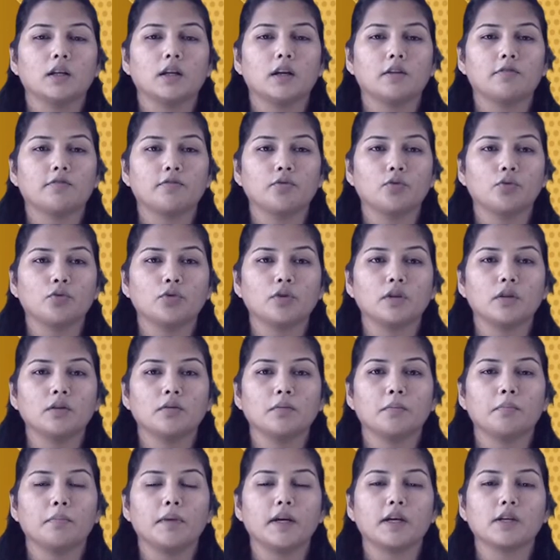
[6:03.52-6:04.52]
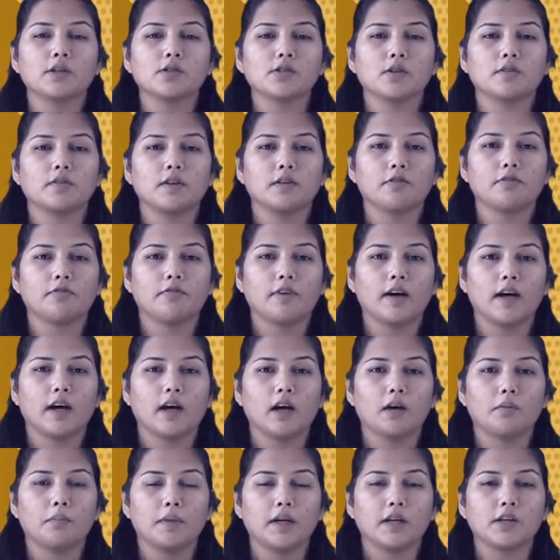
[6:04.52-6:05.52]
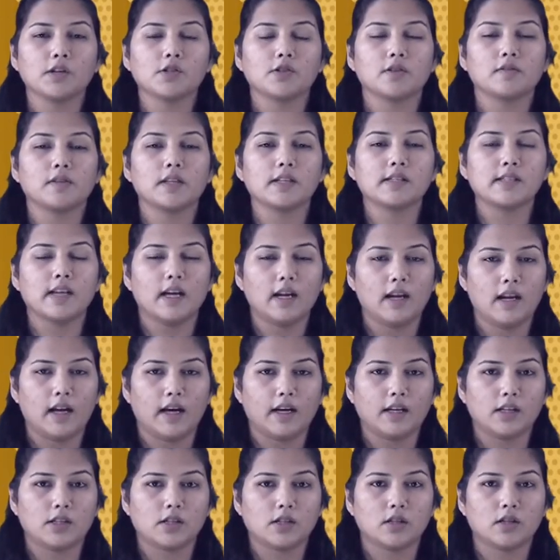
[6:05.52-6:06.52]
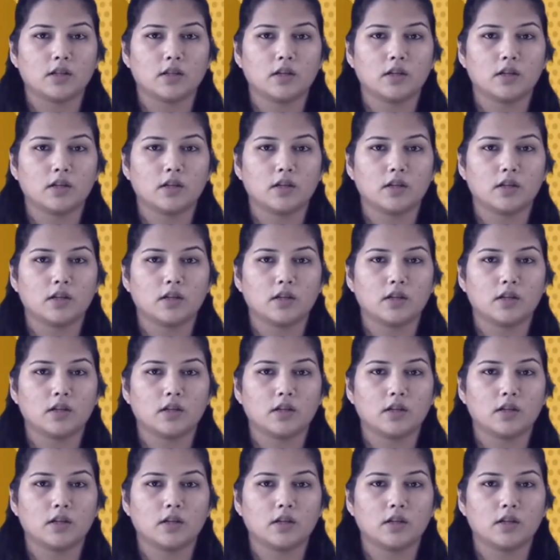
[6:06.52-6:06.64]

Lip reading: their food because of the sunlight.